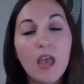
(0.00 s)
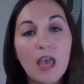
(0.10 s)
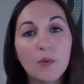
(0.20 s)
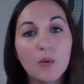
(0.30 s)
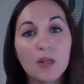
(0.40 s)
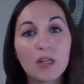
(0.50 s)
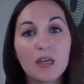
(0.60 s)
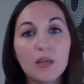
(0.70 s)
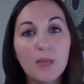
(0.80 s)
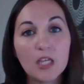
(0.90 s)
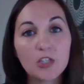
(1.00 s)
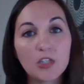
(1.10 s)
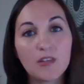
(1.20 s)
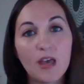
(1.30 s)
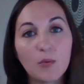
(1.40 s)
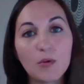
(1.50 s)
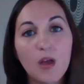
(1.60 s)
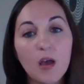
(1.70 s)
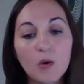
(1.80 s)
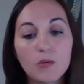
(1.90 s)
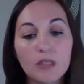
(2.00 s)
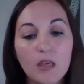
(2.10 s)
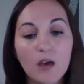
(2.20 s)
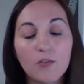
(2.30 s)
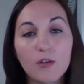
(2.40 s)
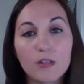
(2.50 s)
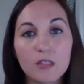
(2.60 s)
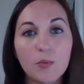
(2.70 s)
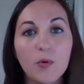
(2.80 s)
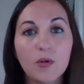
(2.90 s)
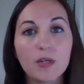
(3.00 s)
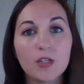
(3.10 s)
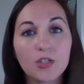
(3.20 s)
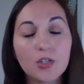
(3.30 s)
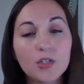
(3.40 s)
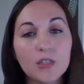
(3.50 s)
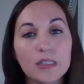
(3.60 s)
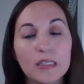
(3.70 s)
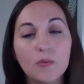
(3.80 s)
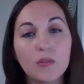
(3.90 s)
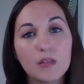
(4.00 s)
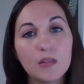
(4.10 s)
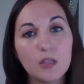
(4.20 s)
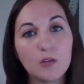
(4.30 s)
And we want to make sure that we're not only offering support internally within the